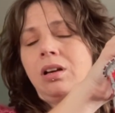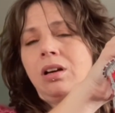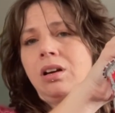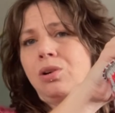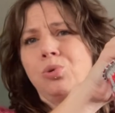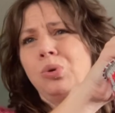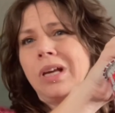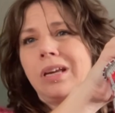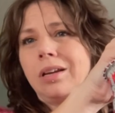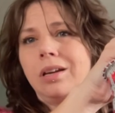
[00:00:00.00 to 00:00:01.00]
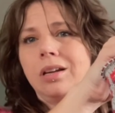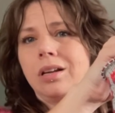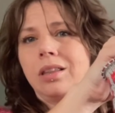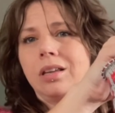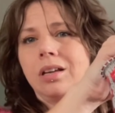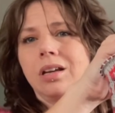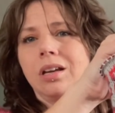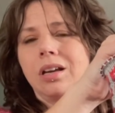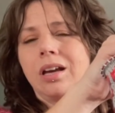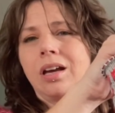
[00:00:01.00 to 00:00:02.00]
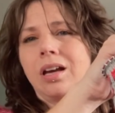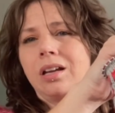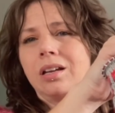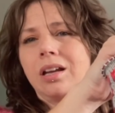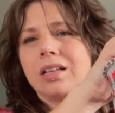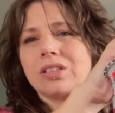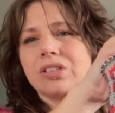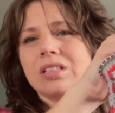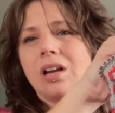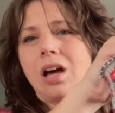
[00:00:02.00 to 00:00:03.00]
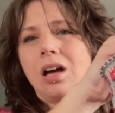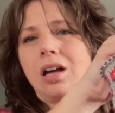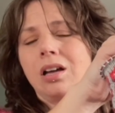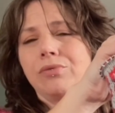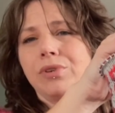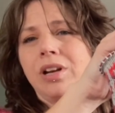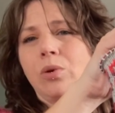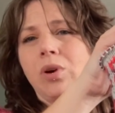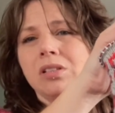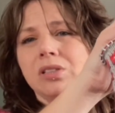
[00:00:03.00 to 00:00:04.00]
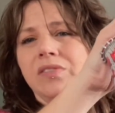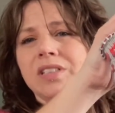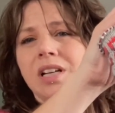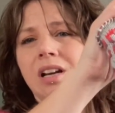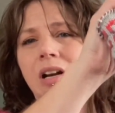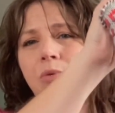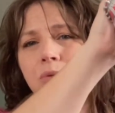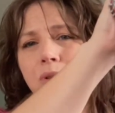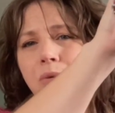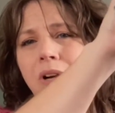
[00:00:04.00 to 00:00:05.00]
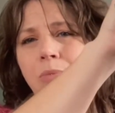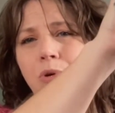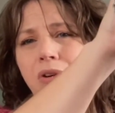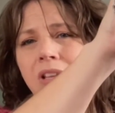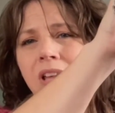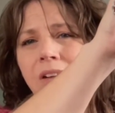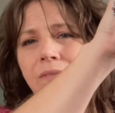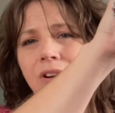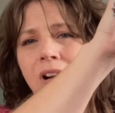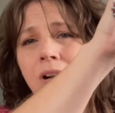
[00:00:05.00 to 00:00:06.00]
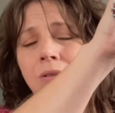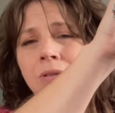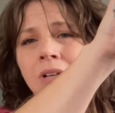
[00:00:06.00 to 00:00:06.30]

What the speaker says: Kool-Aid, I think, and it's just not reading well, so I've decided I won't do any more in that for now,